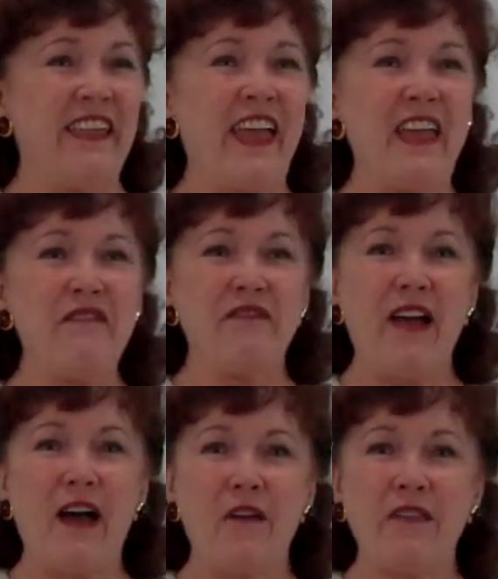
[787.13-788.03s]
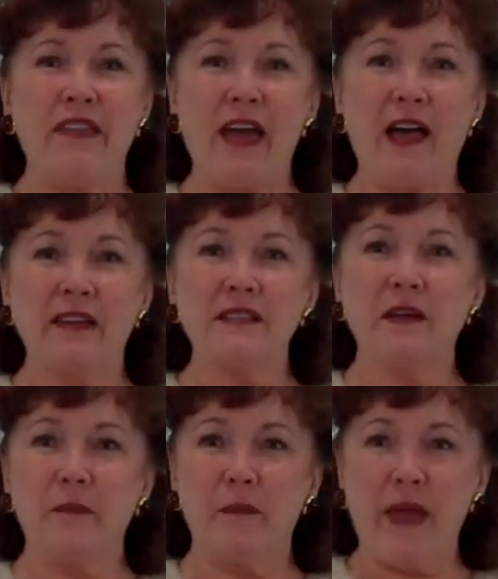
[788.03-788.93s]
They found that
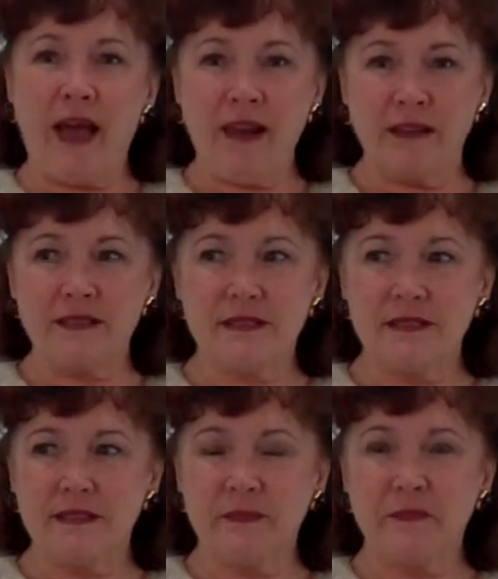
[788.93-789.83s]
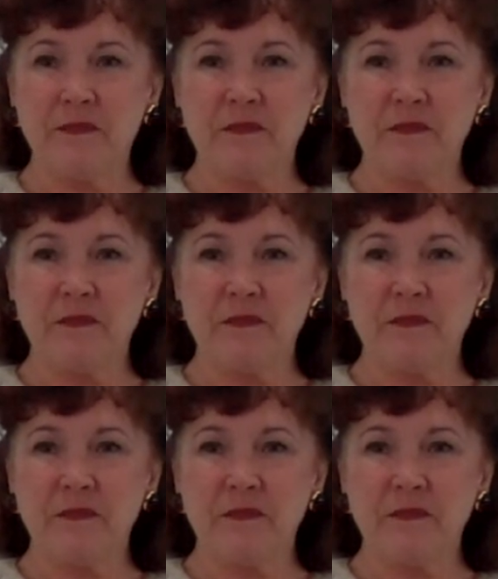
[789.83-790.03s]
balance.